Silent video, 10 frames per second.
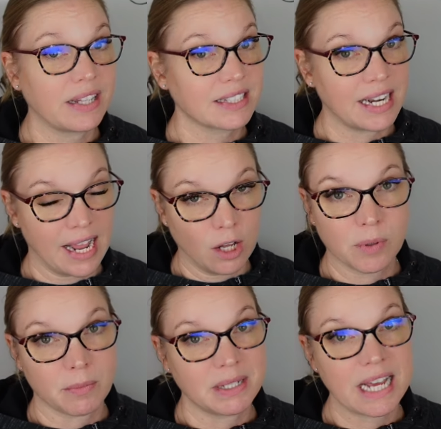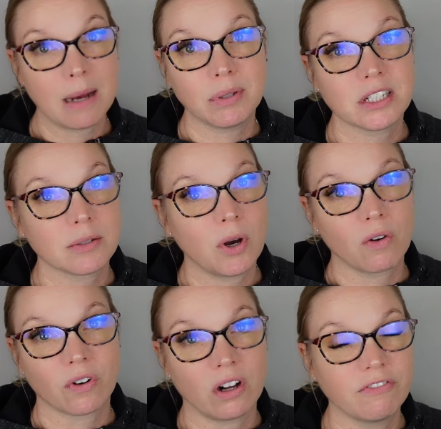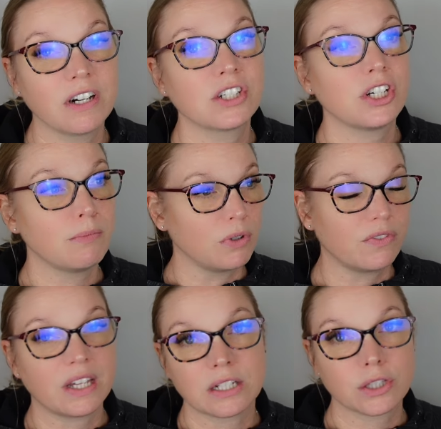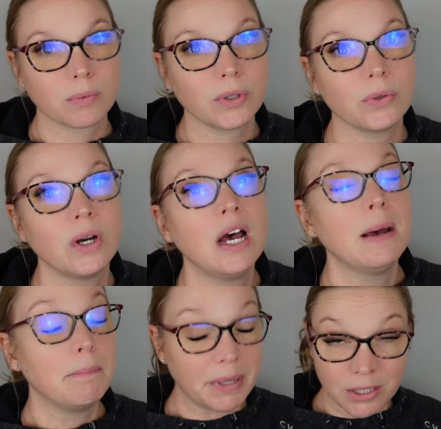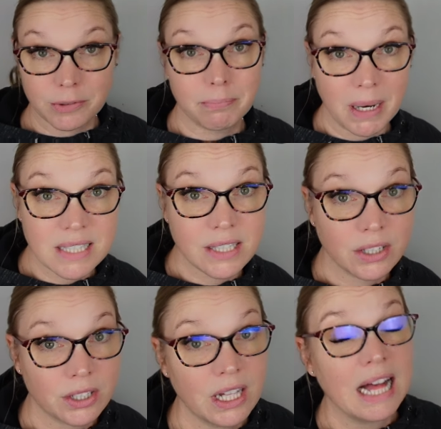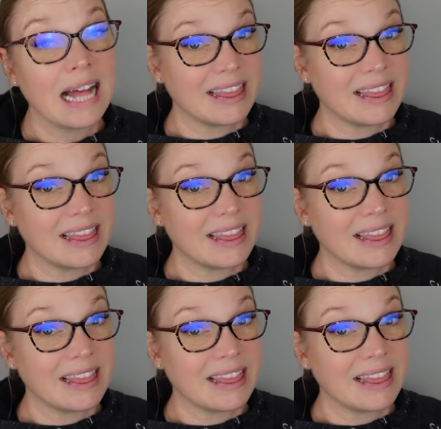That's gonna help your metabolism, overall function, move things through, build muscle.